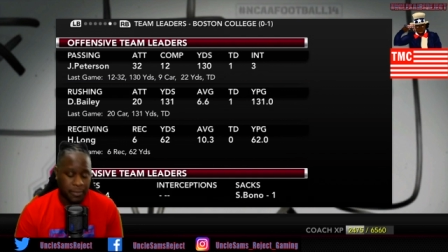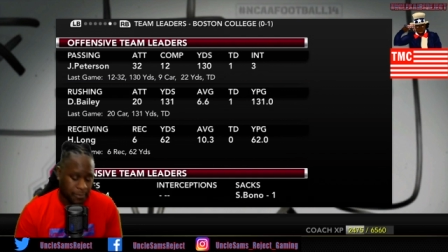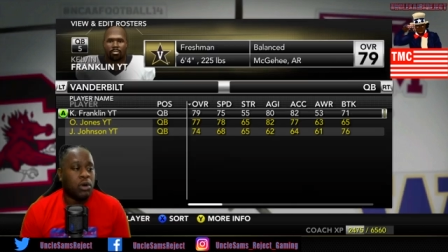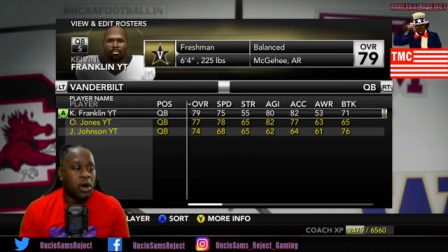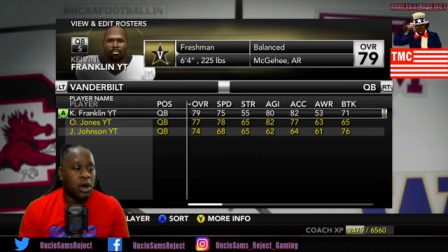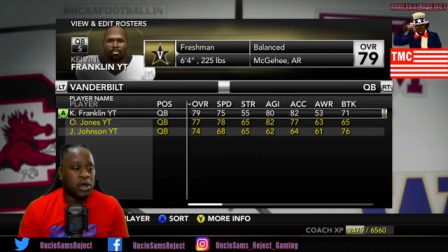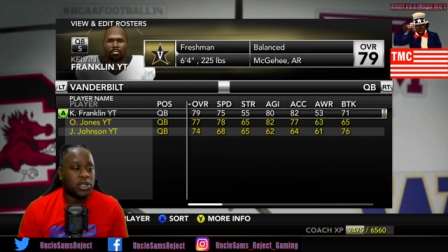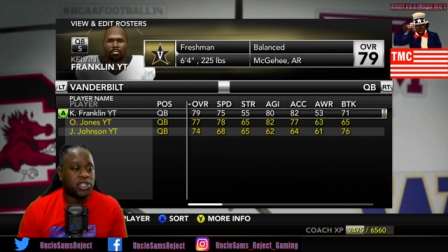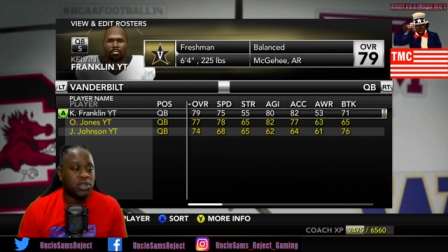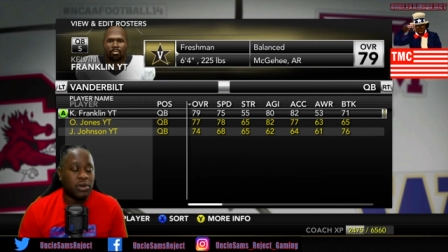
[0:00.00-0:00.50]

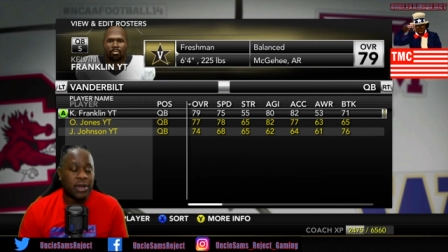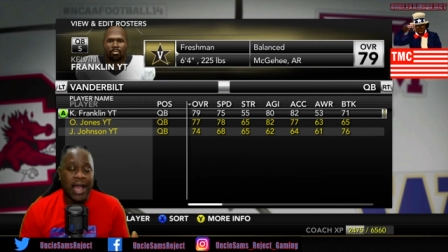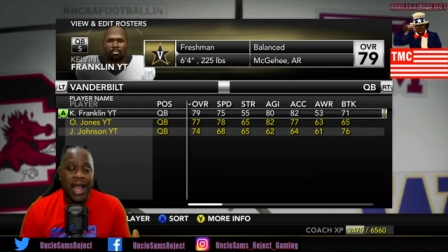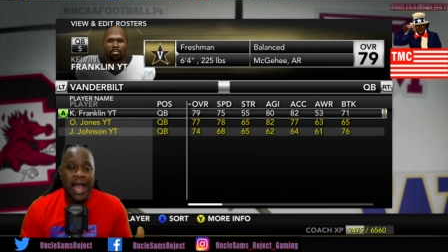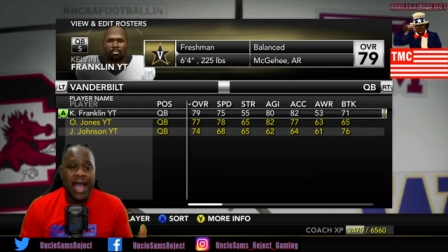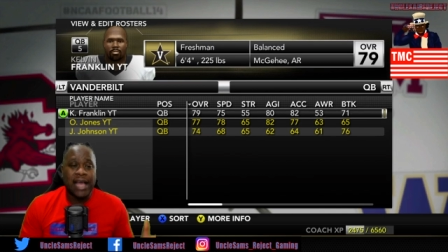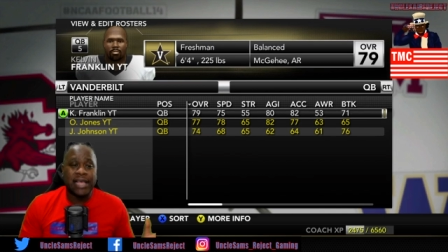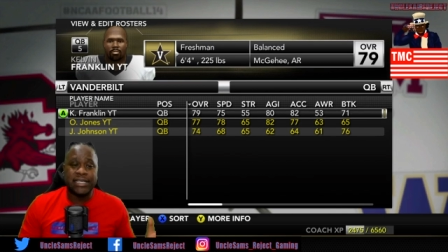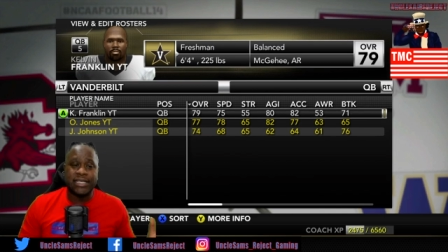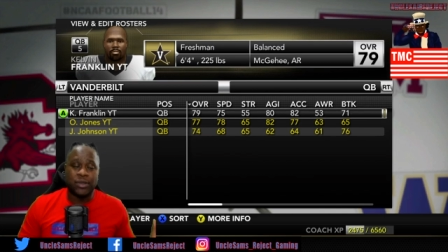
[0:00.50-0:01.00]
So,
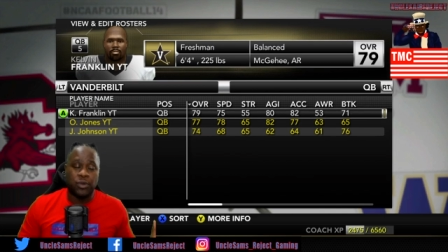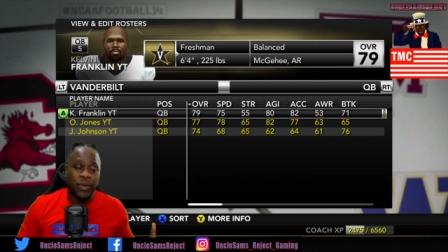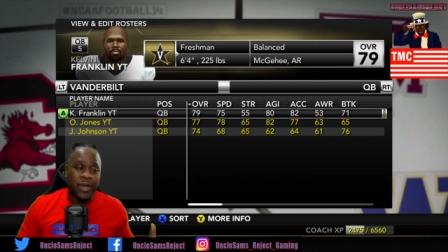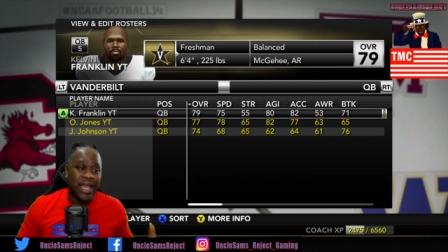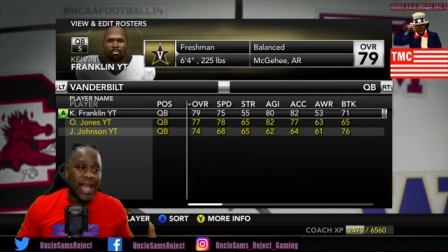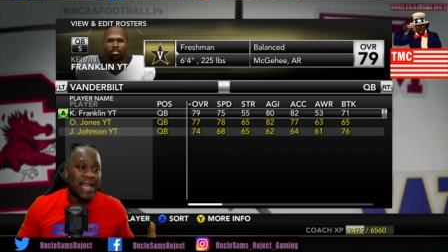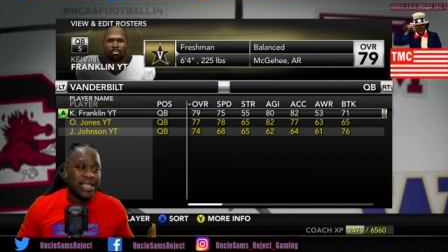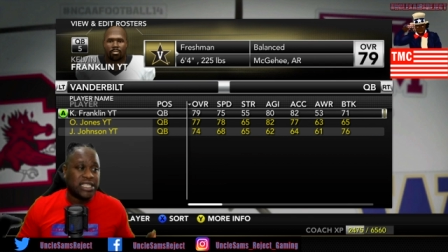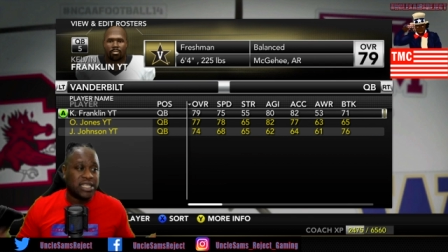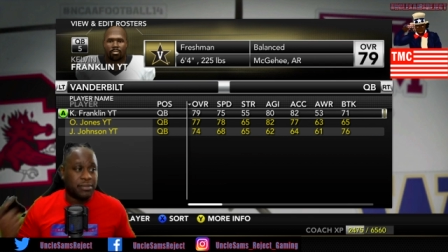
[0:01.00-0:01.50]
also,
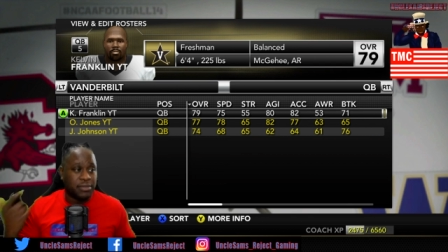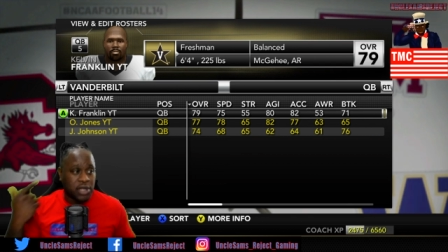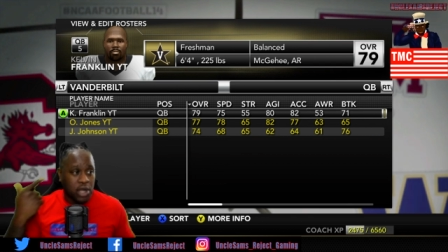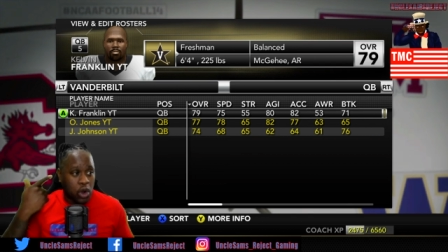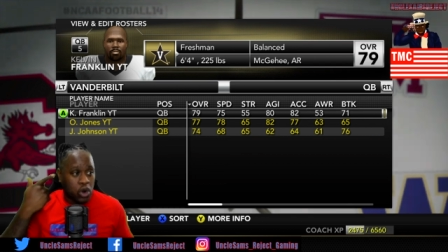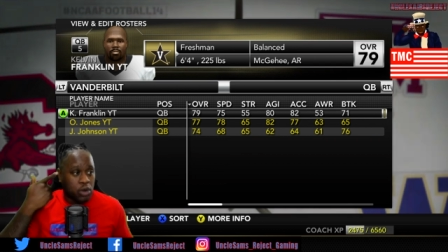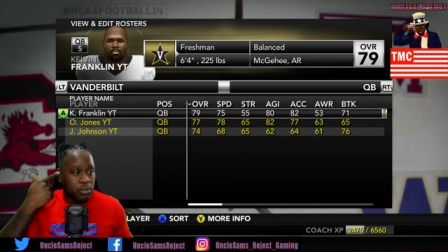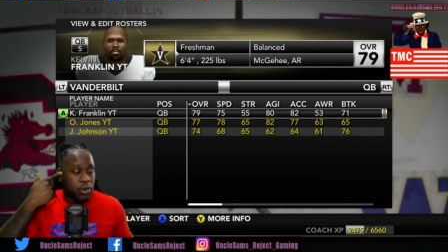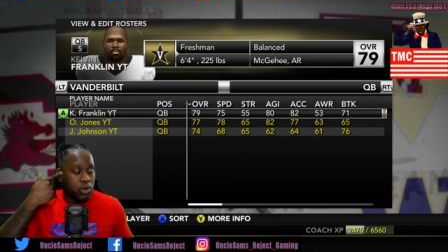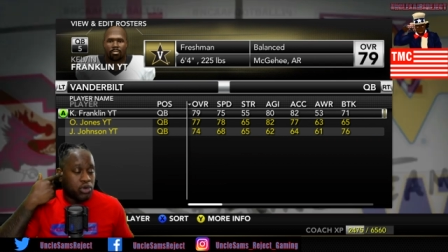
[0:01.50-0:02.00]
guys, we got
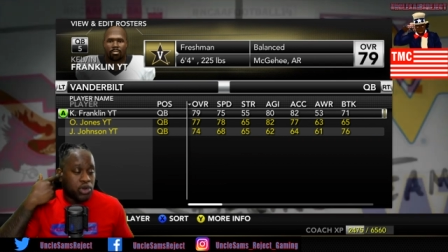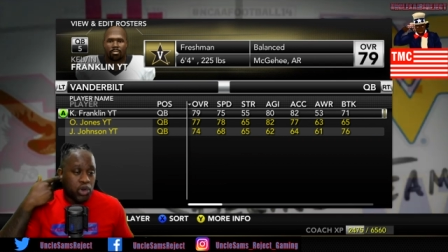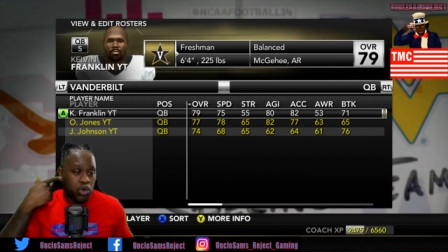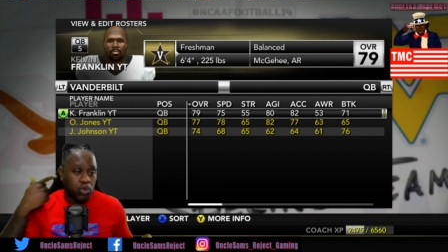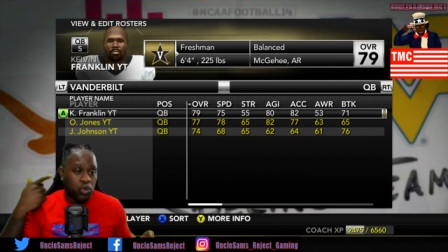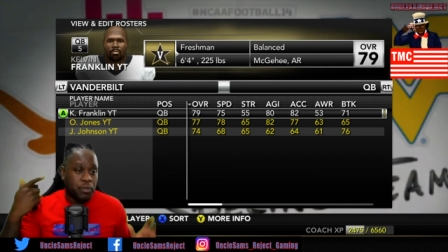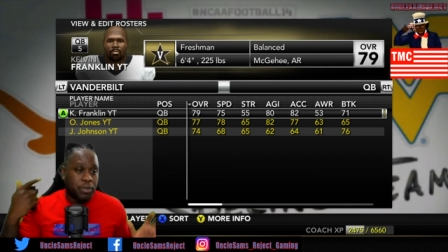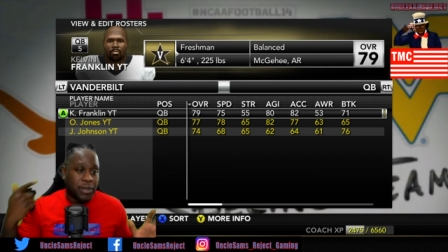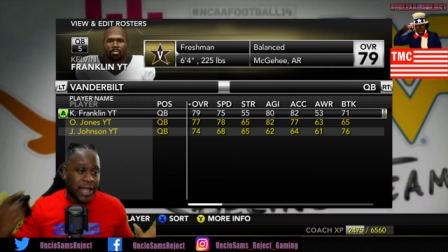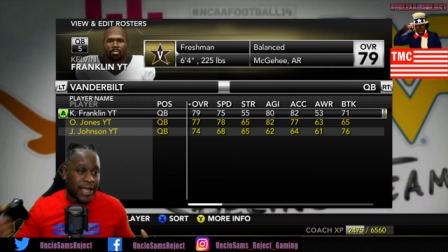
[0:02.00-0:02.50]
some
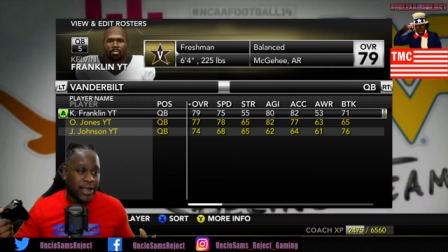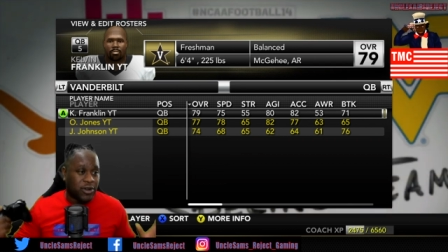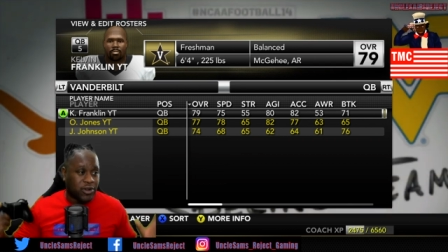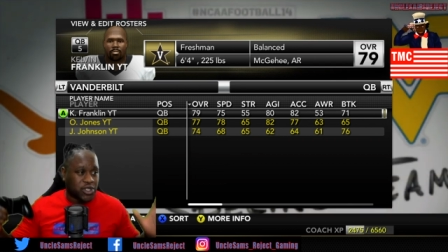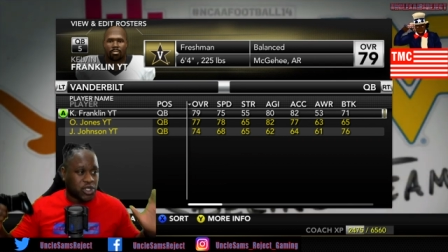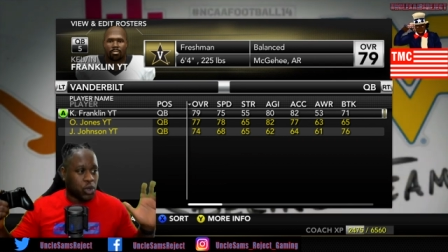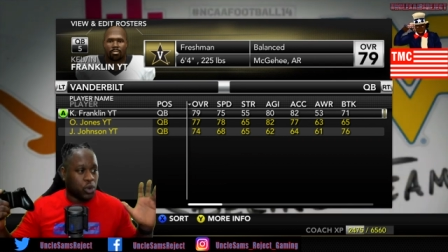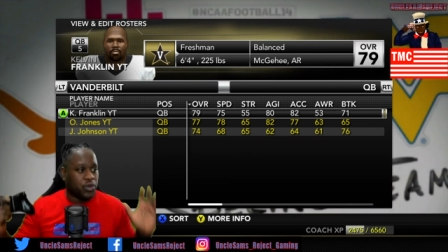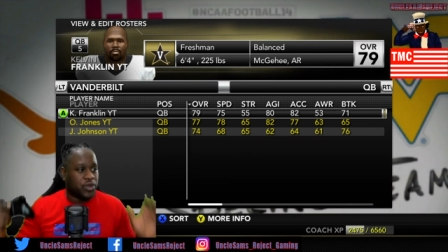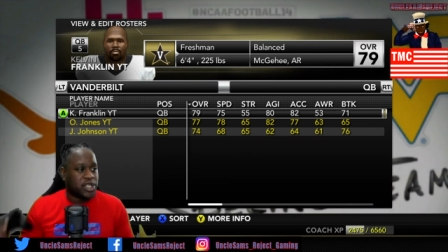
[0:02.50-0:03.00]
notable new
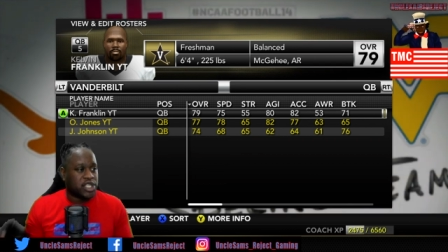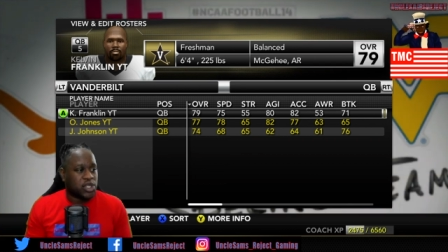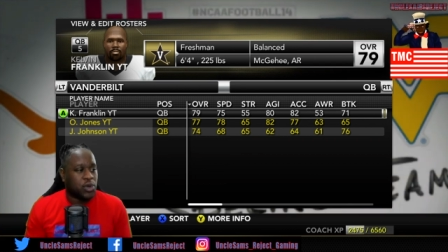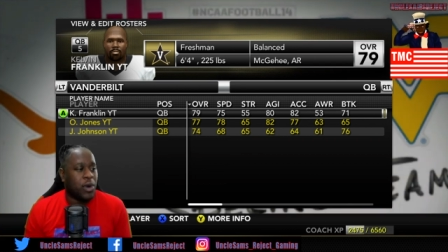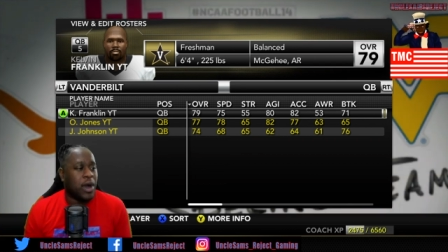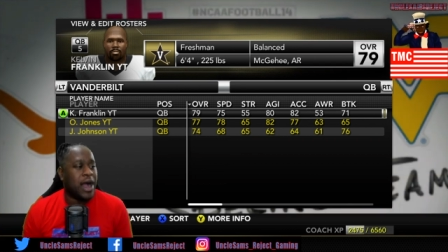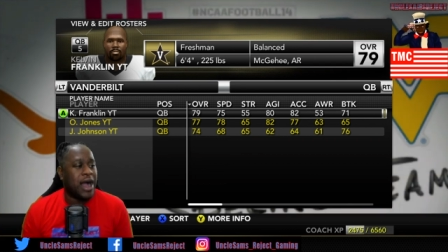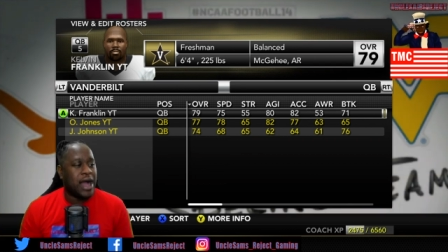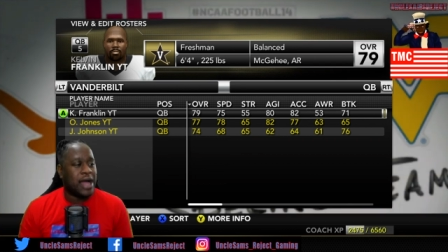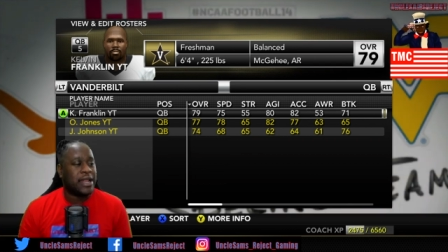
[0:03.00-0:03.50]
players on
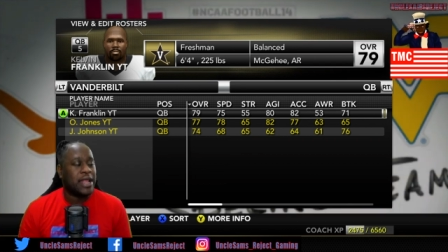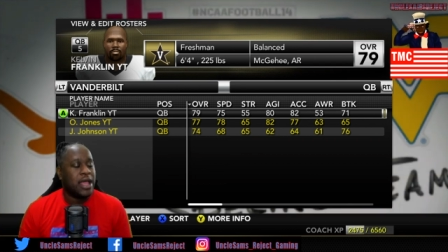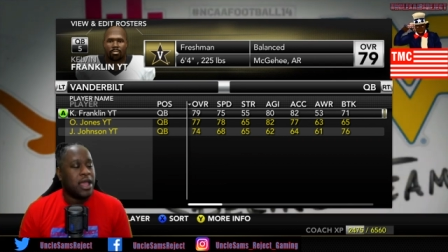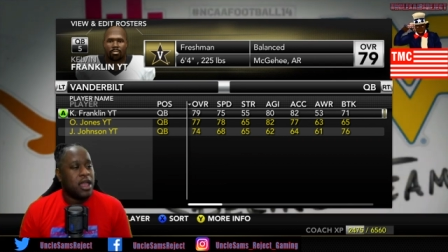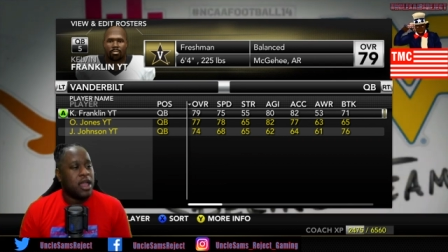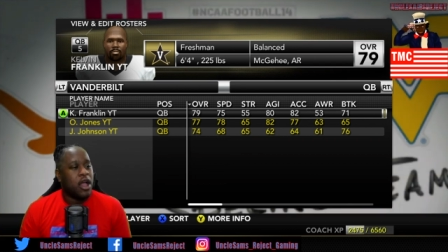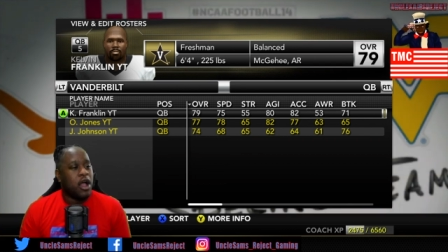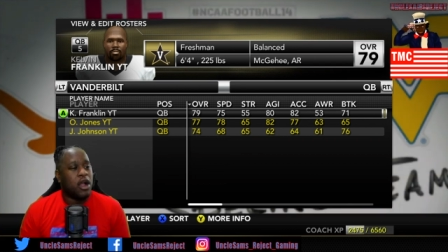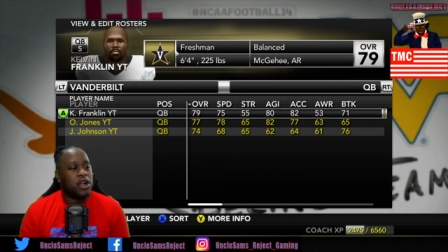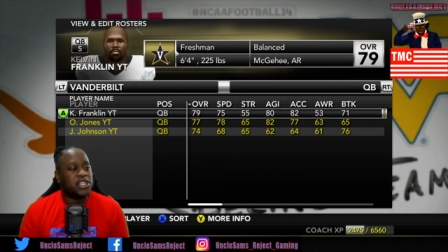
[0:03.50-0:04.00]
the
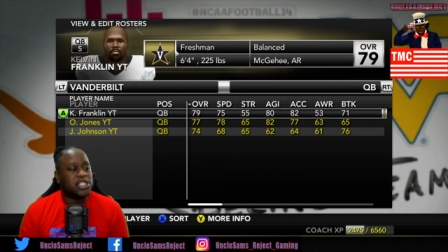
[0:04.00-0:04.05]
squad.